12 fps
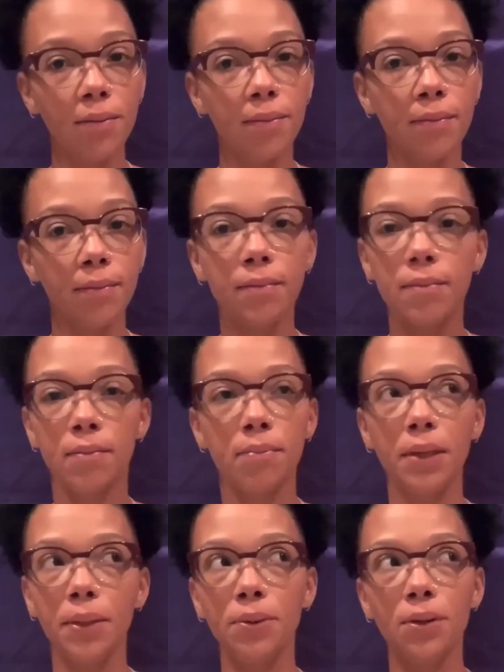people like
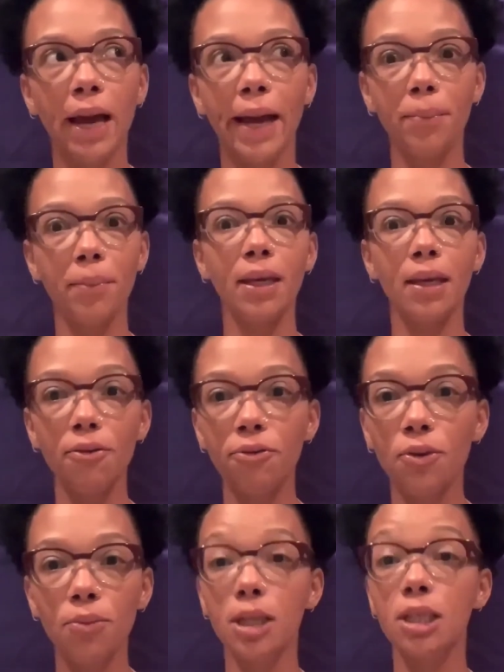me a few months
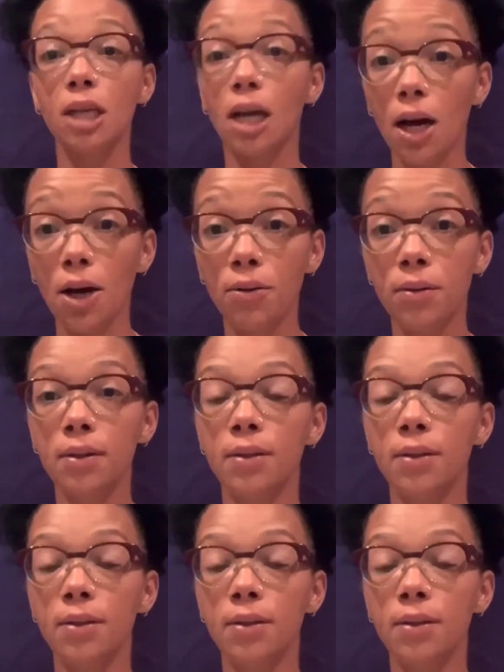ago, right?